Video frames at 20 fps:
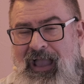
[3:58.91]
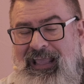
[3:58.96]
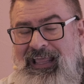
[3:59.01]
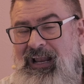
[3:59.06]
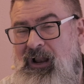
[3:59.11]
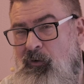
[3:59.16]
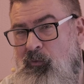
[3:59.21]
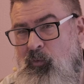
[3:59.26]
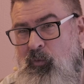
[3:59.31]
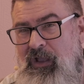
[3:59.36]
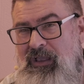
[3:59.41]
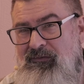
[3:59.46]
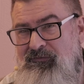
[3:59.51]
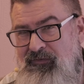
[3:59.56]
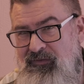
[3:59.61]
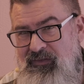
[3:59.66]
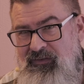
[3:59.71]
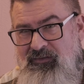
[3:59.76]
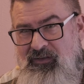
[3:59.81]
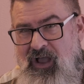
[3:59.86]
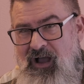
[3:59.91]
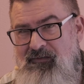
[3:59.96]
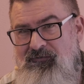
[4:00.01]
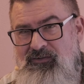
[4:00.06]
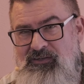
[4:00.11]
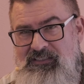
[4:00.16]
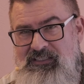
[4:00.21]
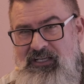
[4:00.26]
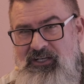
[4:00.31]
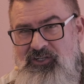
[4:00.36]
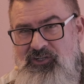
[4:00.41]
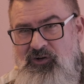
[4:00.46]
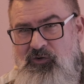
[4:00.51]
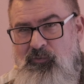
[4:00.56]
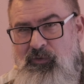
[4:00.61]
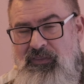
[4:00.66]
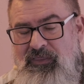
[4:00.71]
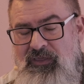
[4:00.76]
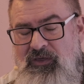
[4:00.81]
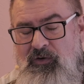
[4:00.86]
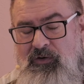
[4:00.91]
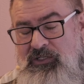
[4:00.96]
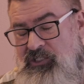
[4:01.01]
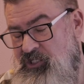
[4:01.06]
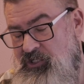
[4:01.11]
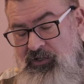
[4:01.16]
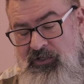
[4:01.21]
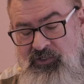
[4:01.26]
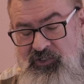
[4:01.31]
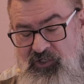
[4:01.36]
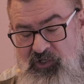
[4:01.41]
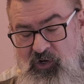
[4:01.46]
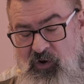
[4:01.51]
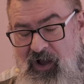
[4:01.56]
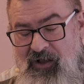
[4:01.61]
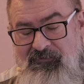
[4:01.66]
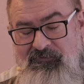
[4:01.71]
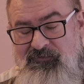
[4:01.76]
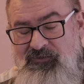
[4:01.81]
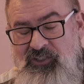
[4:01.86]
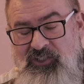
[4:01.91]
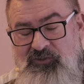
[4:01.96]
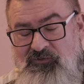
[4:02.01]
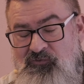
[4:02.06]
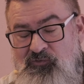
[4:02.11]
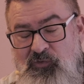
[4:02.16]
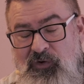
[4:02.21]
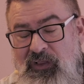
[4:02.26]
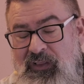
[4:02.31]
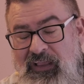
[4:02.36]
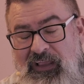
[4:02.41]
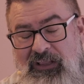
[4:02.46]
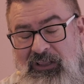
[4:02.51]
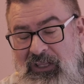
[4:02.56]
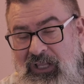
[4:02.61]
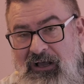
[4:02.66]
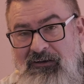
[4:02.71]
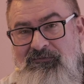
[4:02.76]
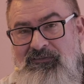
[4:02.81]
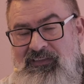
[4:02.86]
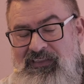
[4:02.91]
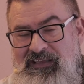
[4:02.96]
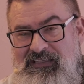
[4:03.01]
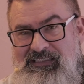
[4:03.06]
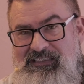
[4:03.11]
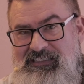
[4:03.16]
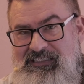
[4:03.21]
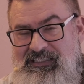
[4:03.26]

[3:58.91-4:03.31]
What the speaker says: I cannot wait for this conversation with you. As you know, I've just really loved this